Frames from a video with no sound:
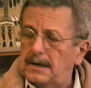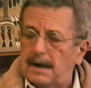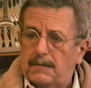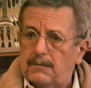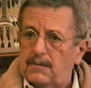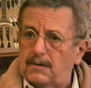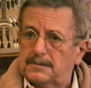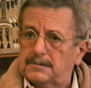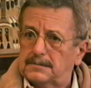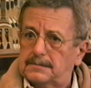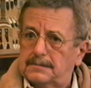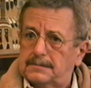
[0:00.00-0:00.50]

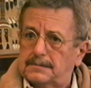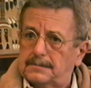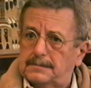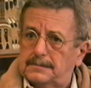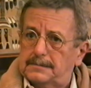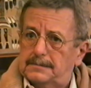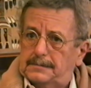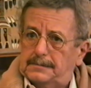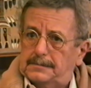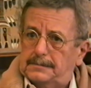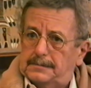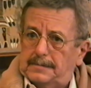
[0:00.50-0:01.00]
I want
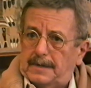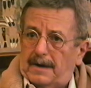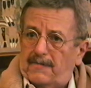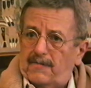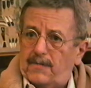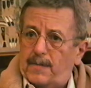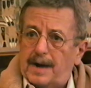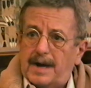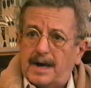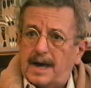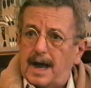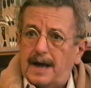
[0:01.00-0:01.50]

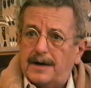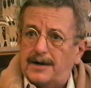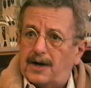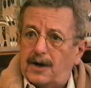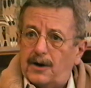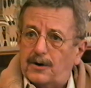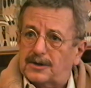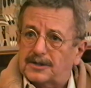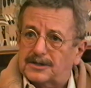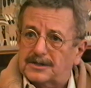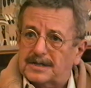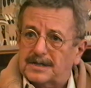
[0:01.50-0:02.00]
everybody I
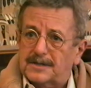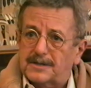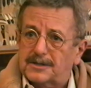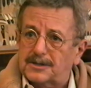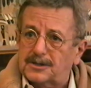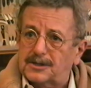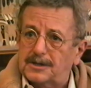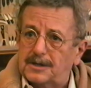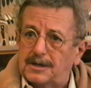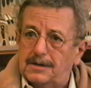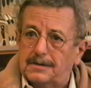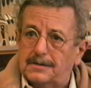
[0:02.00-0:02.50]
know to
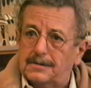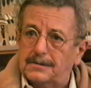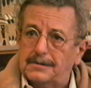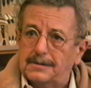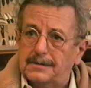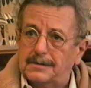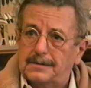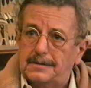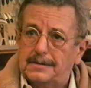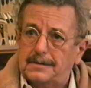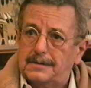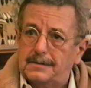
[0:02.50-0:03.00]
see this show.
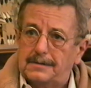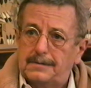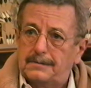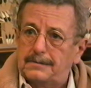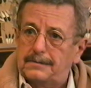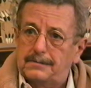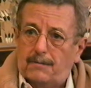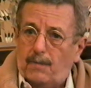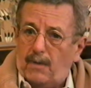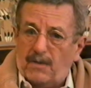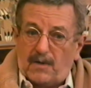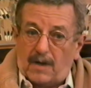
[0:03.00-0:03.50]

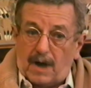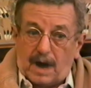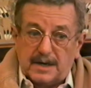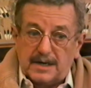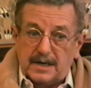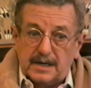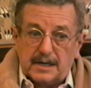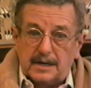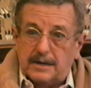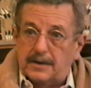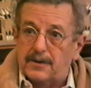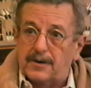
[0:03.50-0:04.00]
Whether
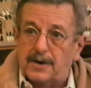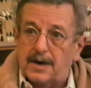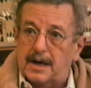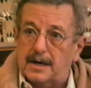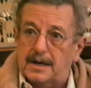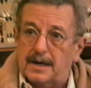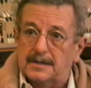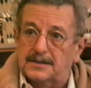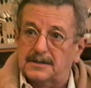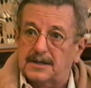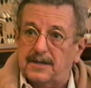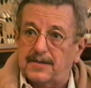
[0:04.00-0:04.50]
I did it or
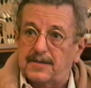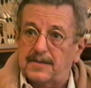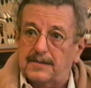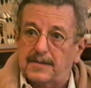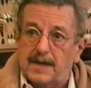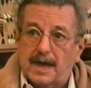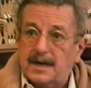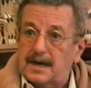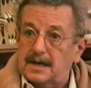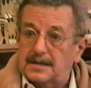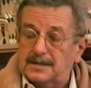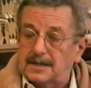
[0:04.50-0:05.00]
not, that has
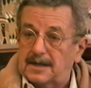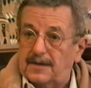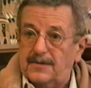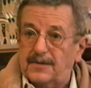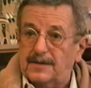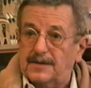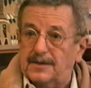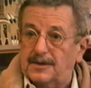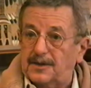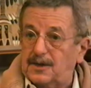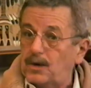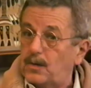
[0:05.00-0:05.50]

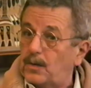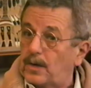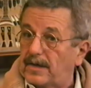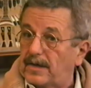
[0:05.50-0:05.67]
nothing to